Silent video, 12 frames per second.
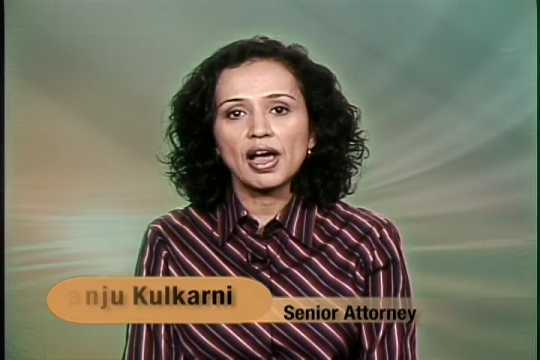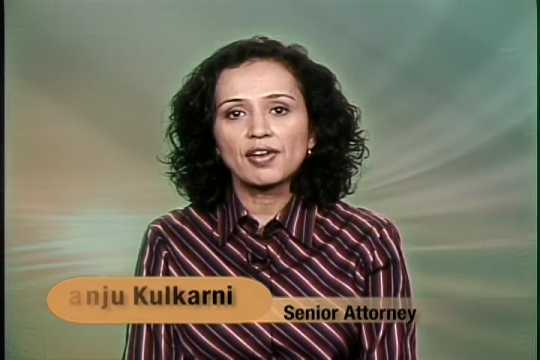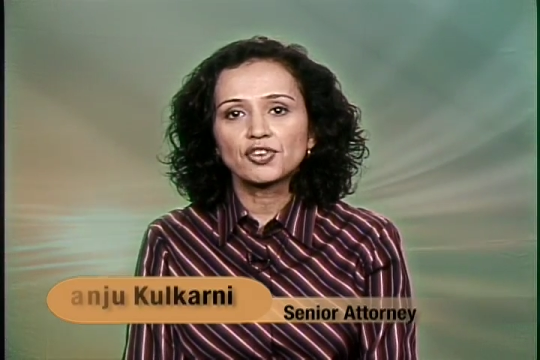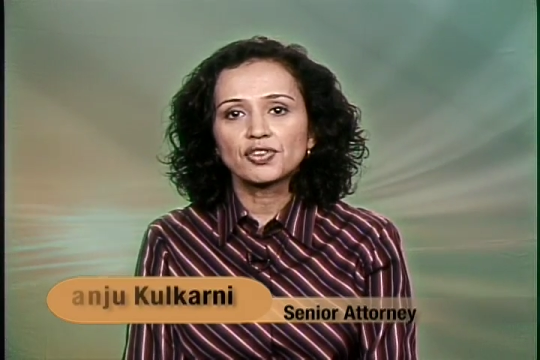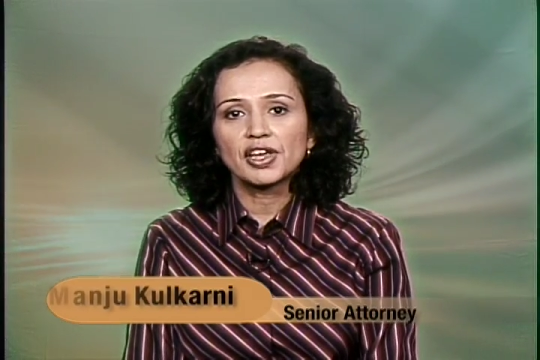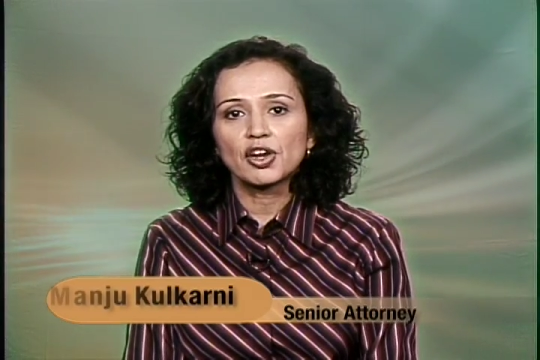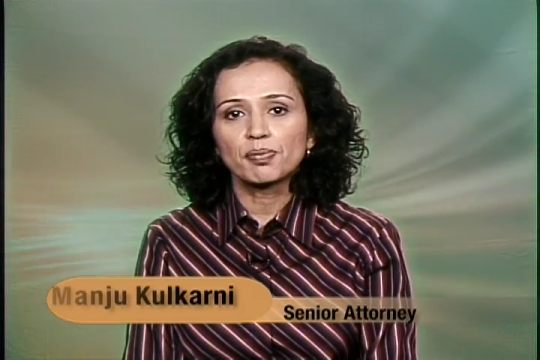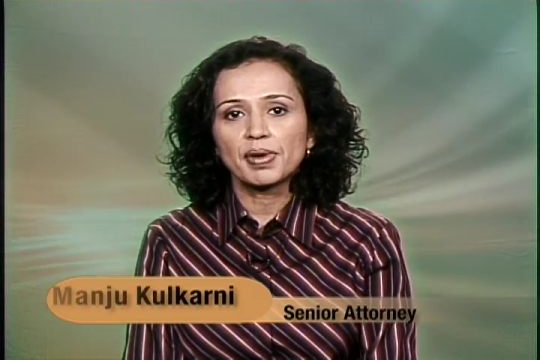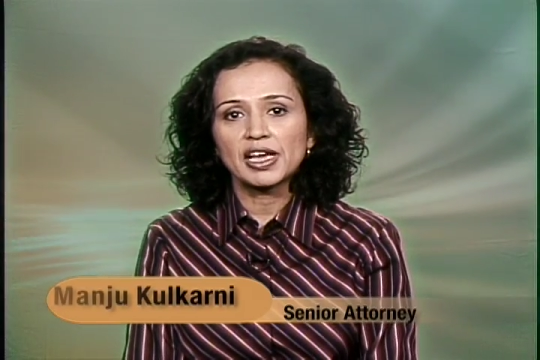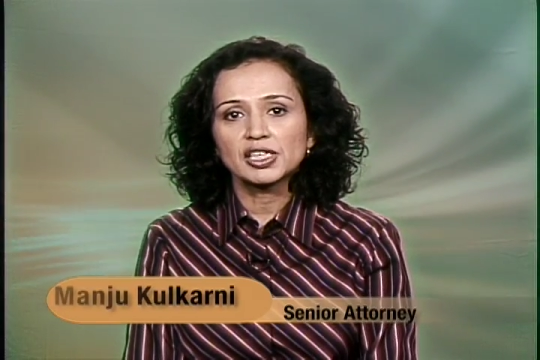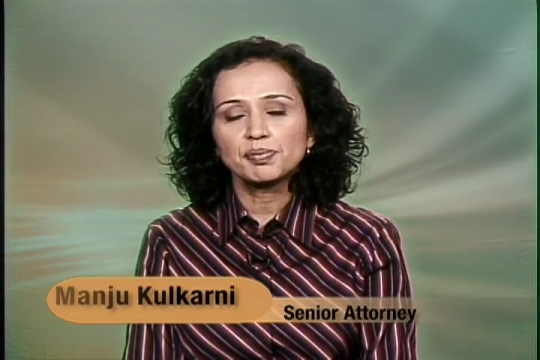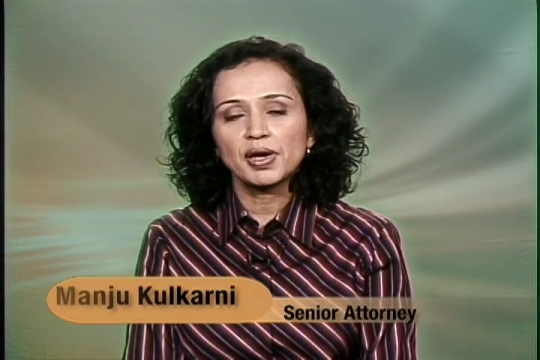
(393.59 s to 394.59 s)
after they are
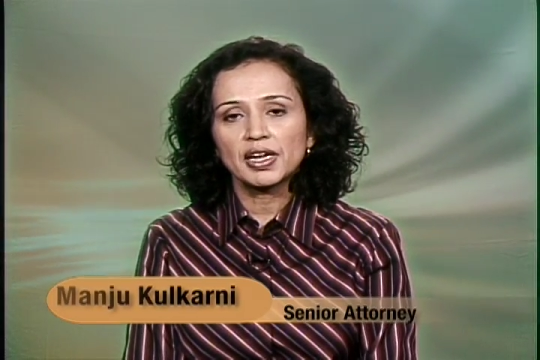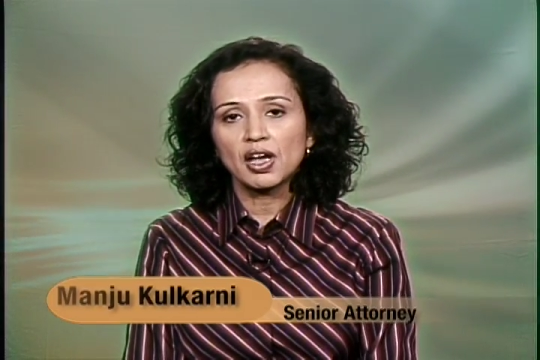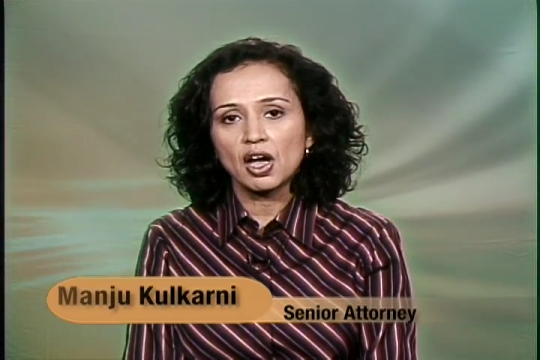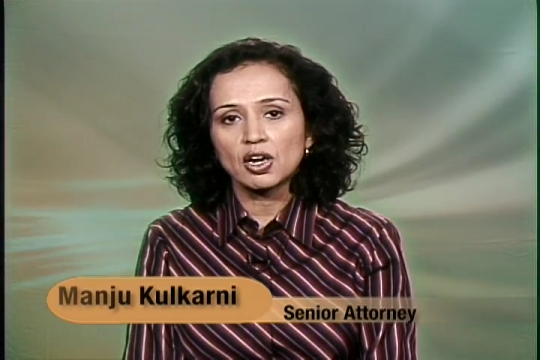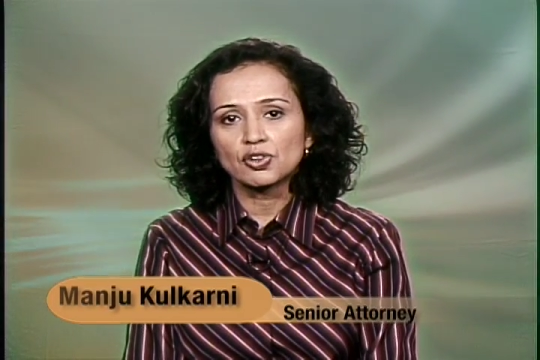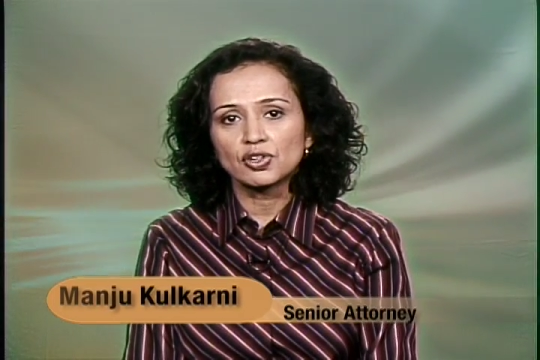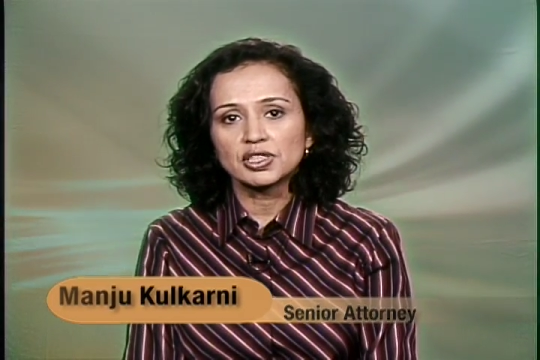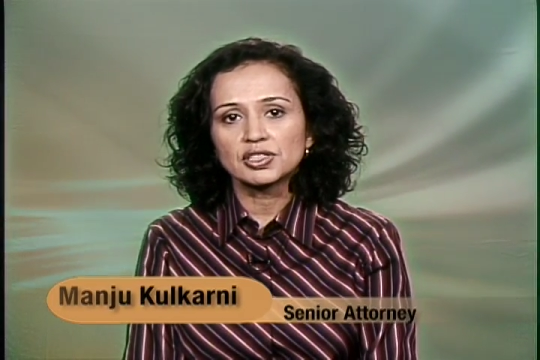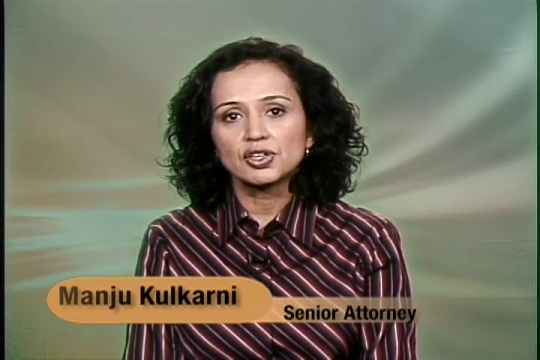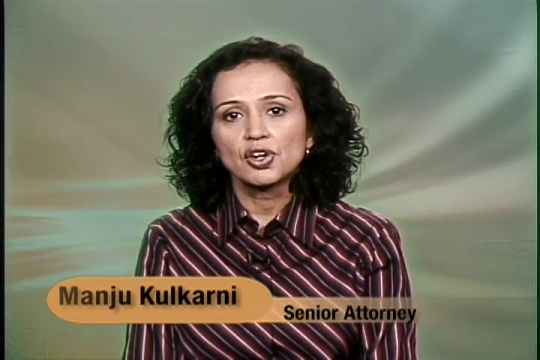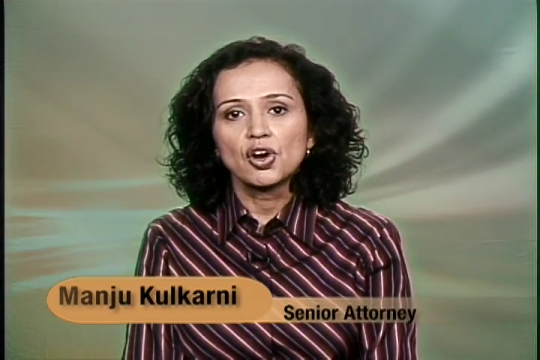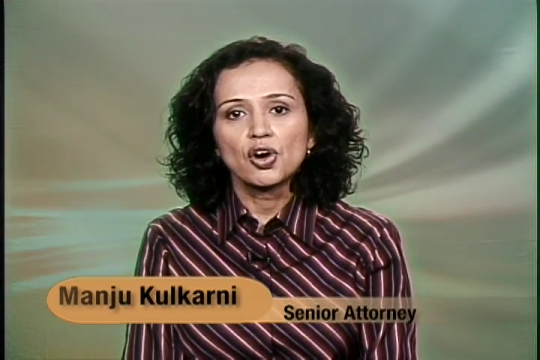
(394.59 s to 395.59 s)
passed by
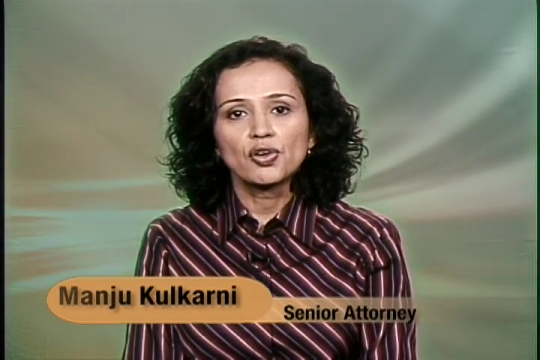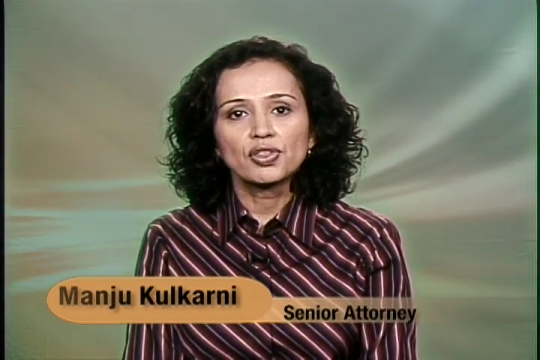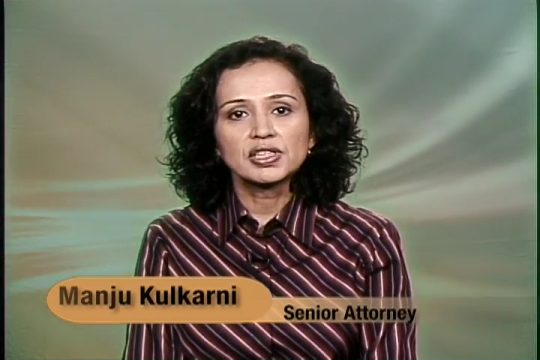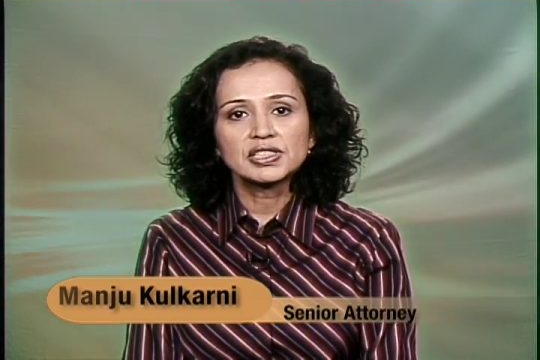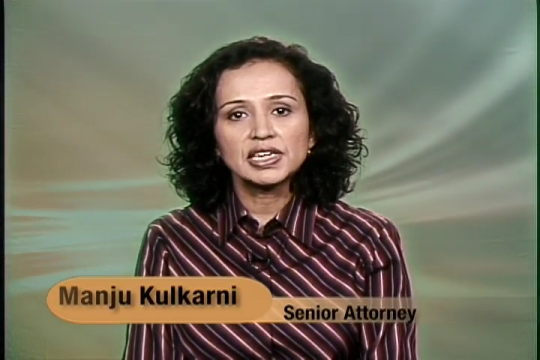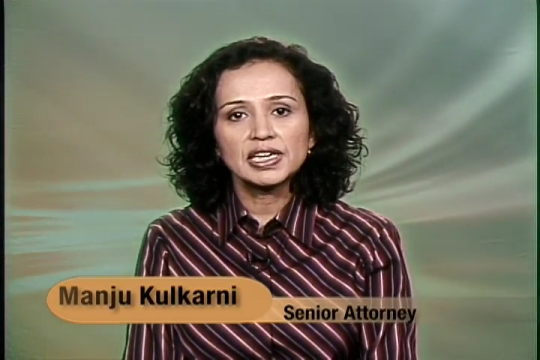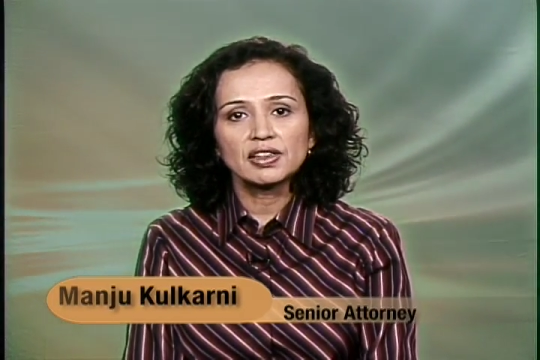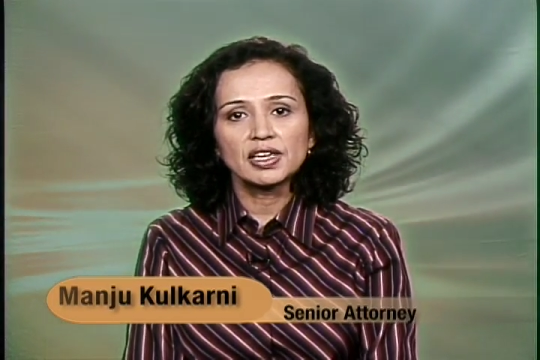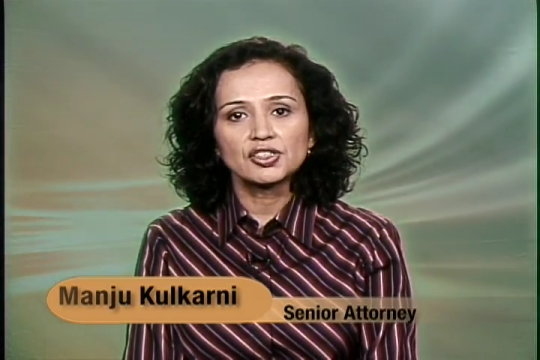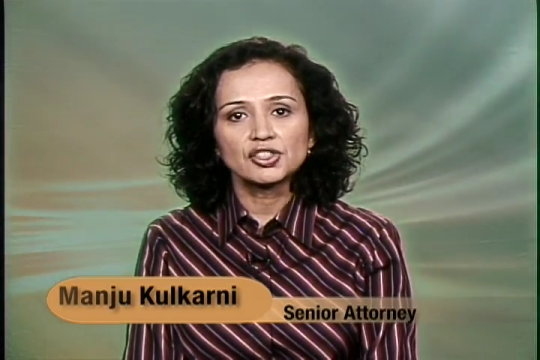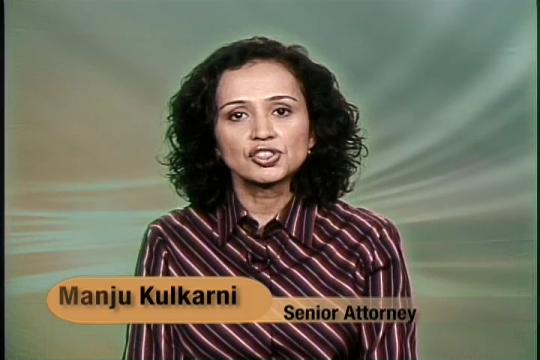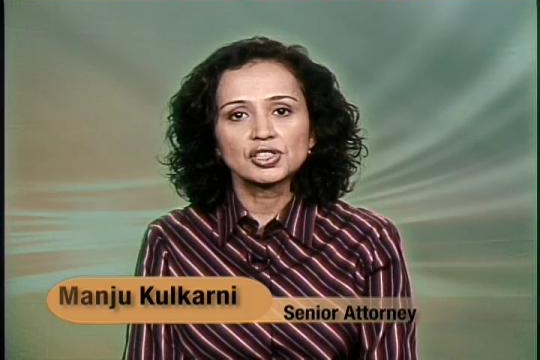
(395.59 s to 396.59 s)
Congress or the state
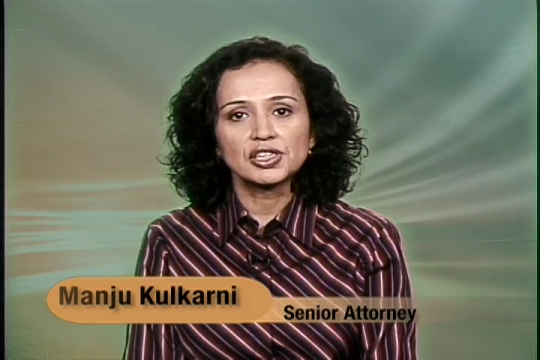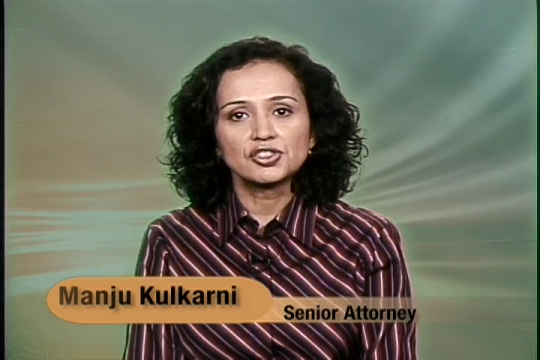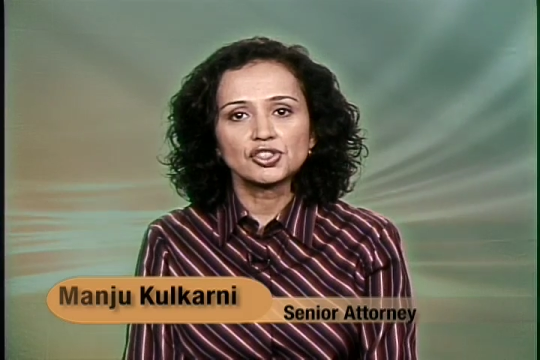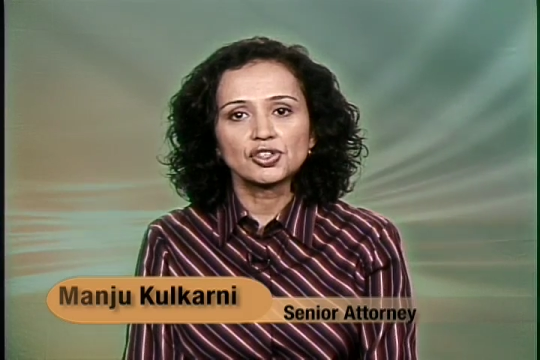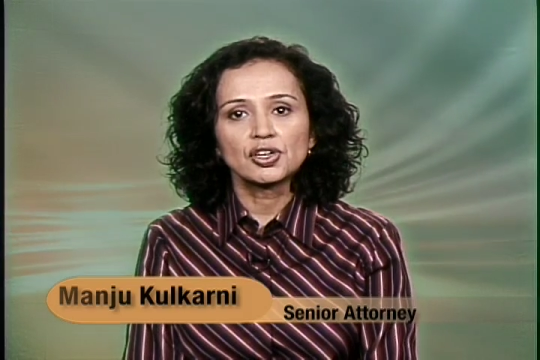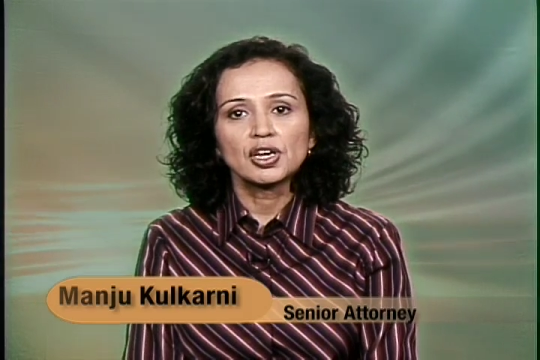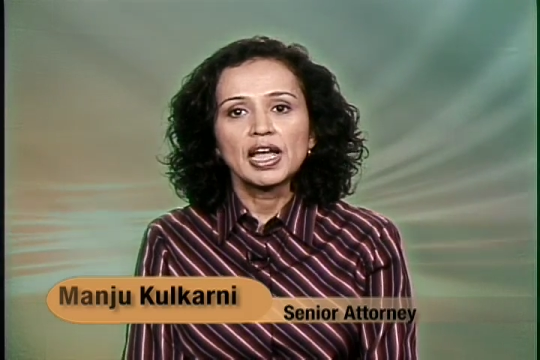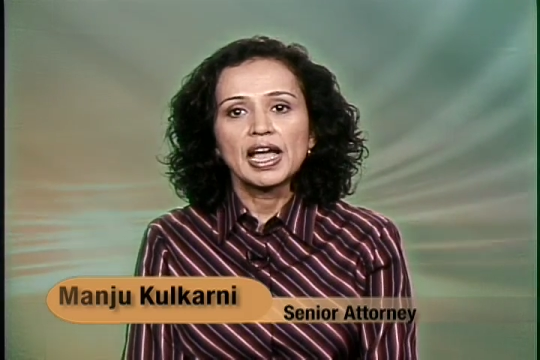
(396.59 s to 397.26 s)
legislature